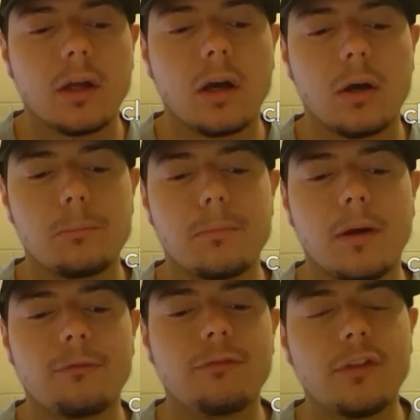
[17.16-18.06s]

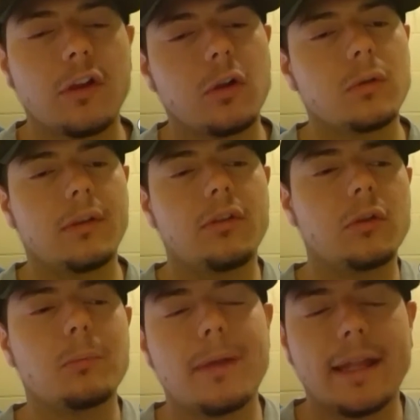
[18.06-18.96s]
a physical is
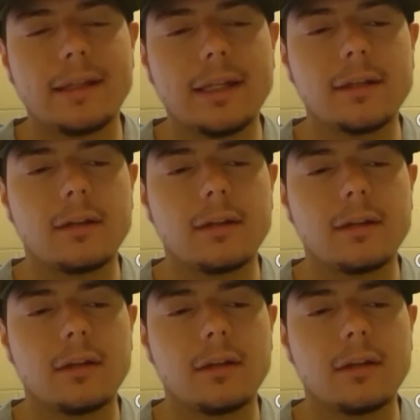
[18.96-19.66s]
still pending.